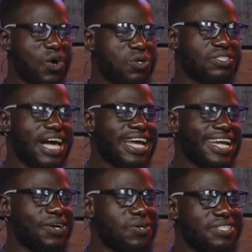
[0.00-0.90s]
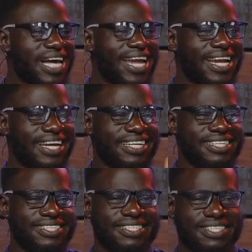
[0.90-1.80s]
Hosanna, Hosanna.
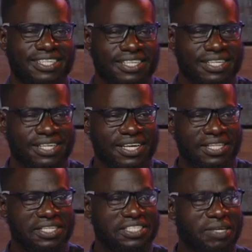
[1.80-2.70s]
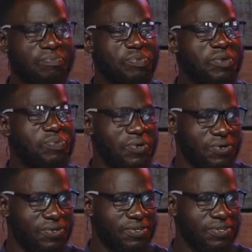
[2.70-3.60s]
The same
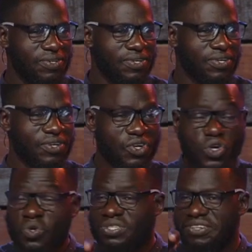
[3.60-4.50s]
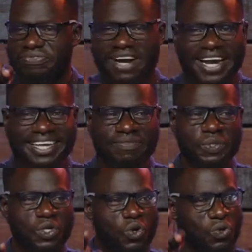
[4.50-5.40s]
people, crucify,
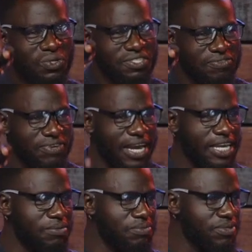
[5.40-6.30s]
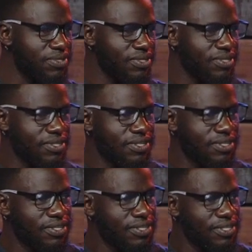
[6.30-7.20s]
crucify.
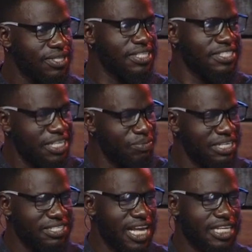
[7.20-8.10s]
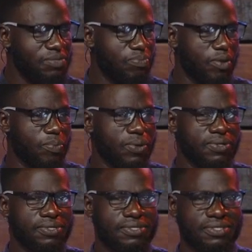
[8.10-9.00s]
The same exact people.